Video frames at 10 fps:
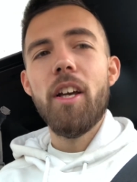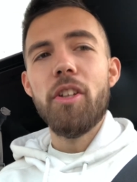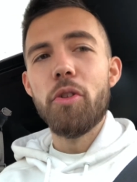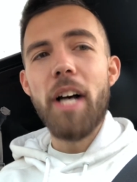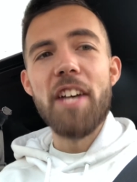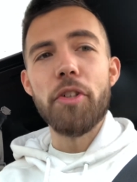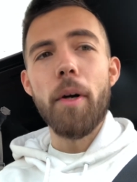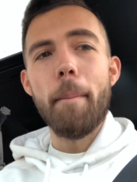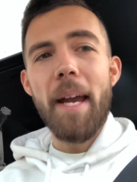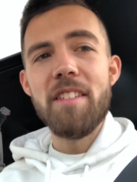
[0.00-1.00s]
you guys are
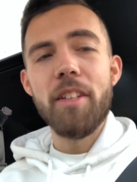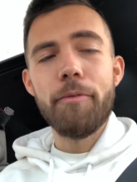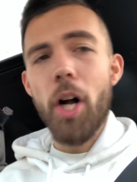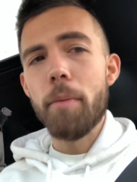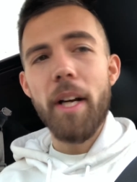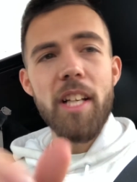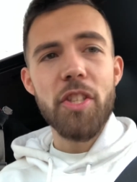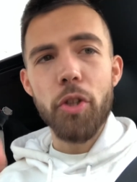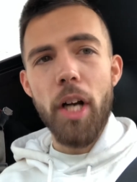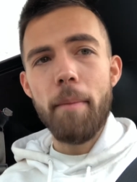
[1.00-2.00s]
amazing follow me on
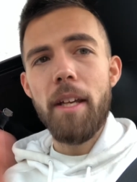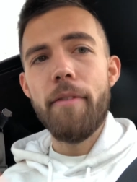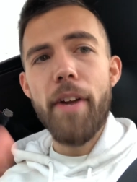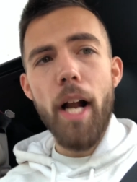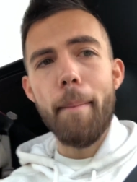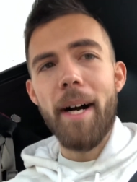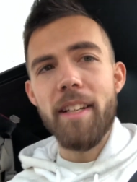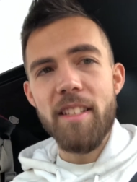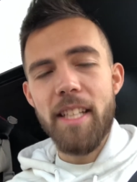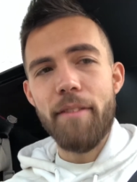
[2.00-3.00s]
instagram infinite
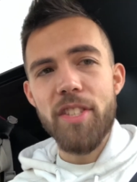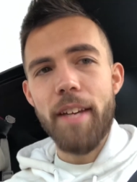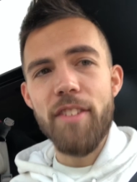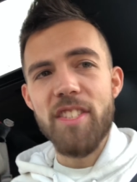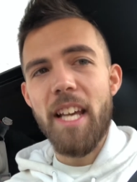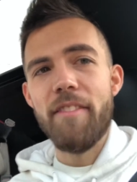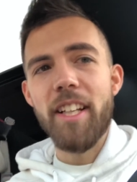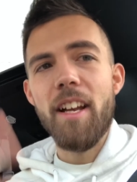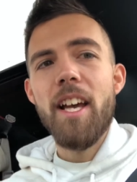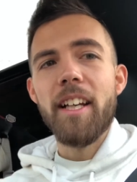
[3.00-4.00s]
abundance
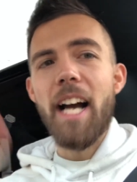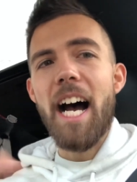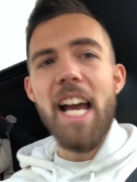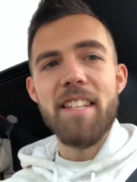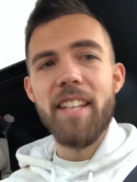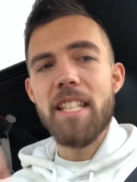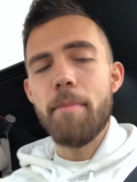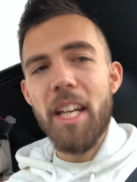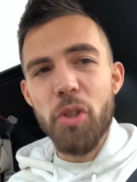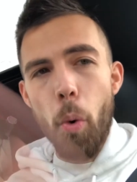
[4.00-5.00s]
777 guys let's
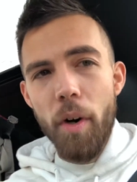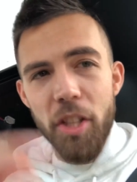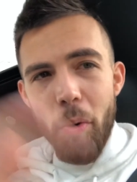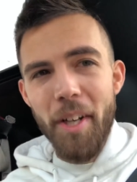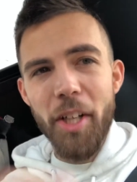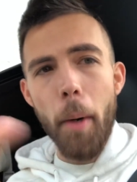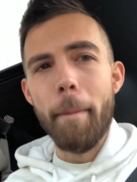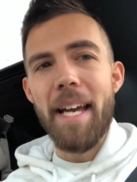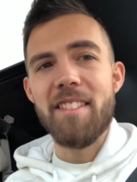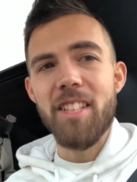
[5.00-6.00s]
make 2020 our
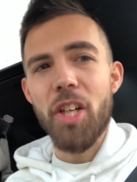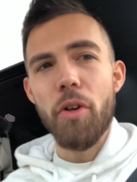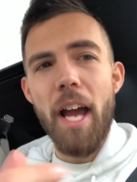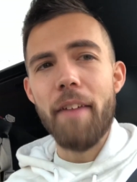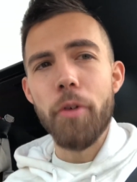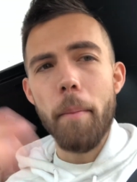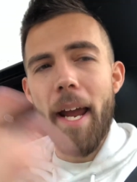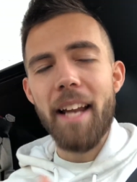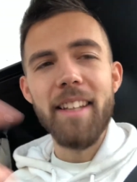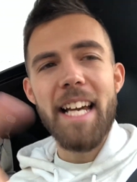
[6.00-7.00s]
best year ever
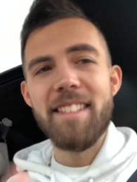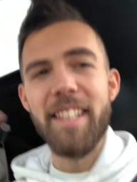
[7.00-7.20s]
man let's